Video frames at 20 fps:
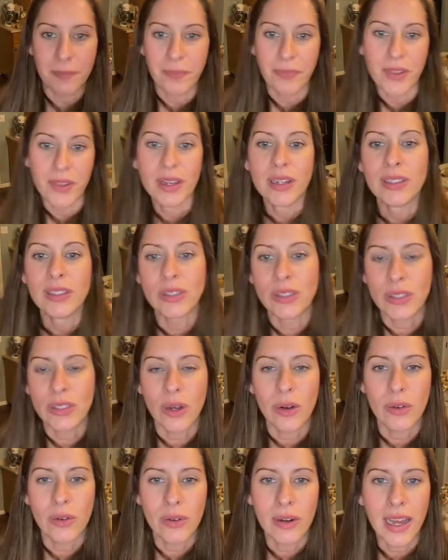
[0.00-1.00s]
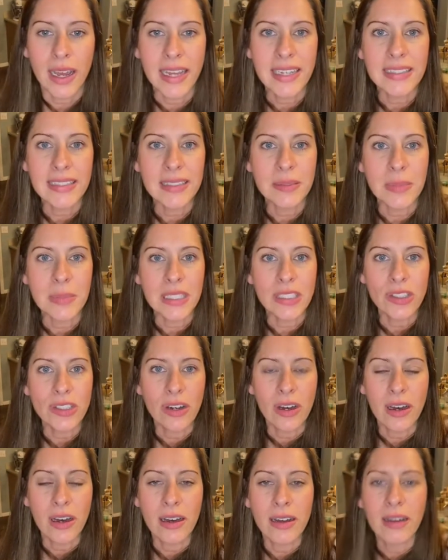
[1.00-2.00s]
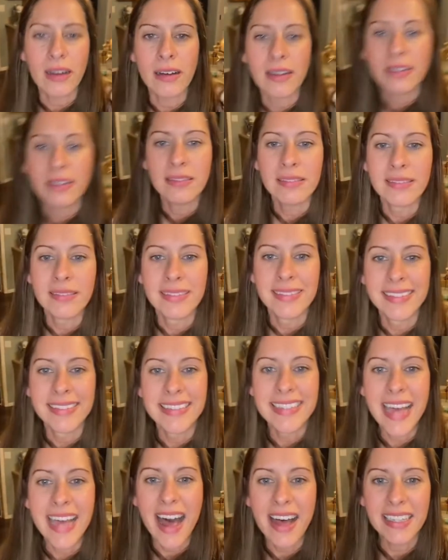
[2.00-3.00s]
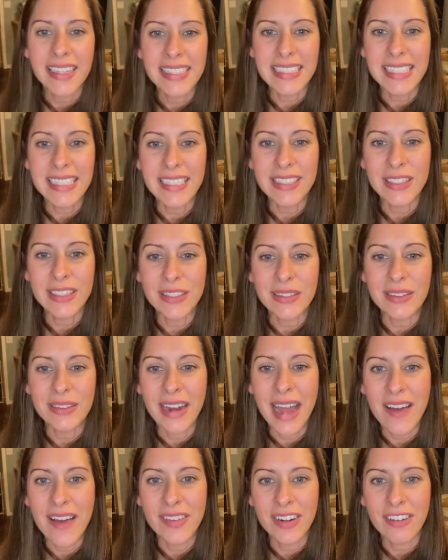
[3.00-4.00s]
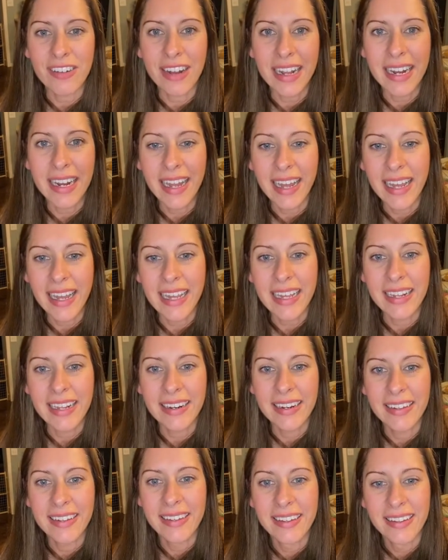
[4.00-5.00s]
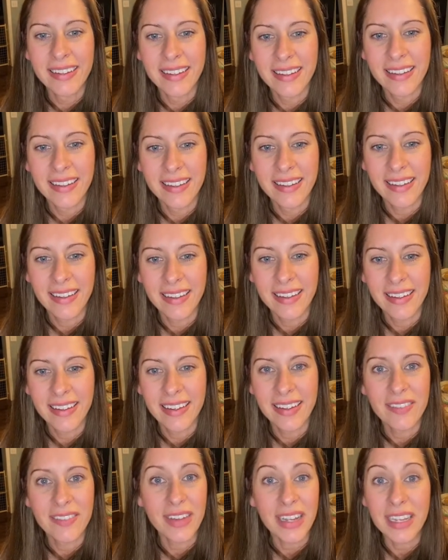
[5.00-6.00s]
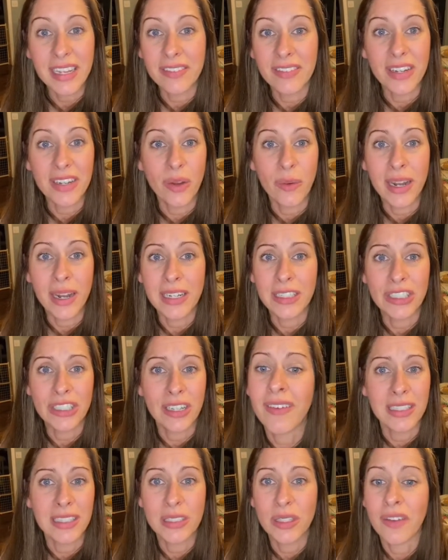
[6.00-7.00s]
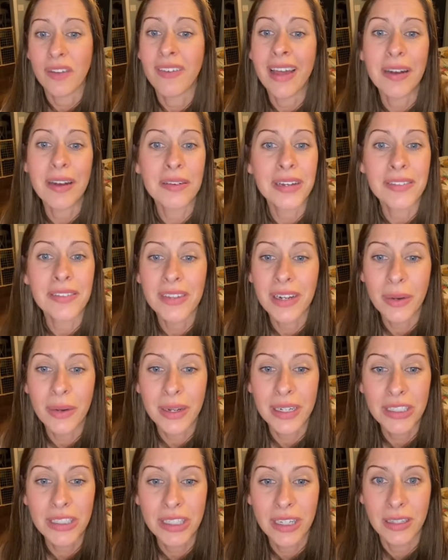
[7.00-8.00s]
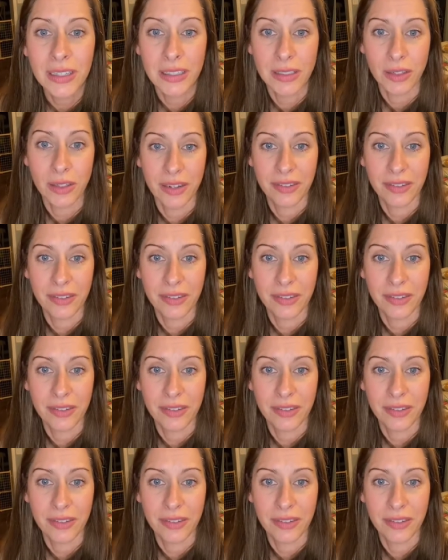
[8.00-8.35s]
So nice to meet y'all. I'll see you soon. Have a great night. I don't even know how to shut this off. I don't even know how to shut this off.